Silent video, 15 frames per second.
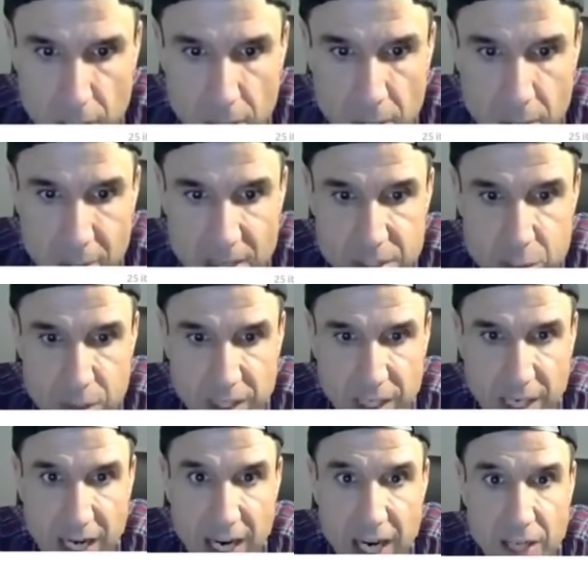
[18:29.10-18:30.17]
Come and mess
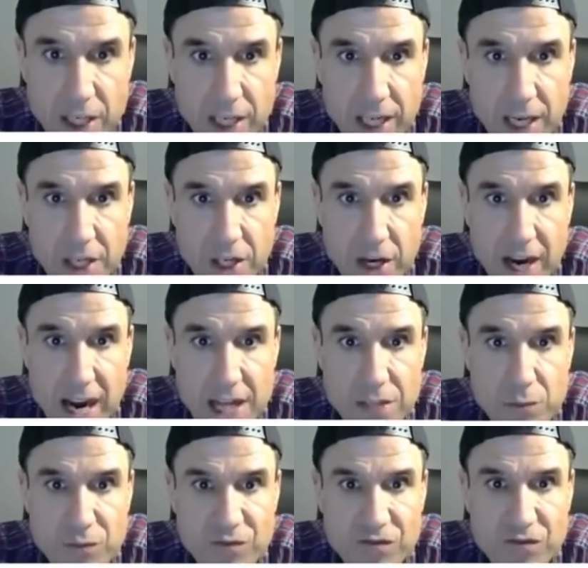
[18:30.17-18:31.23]
with God and get your ass.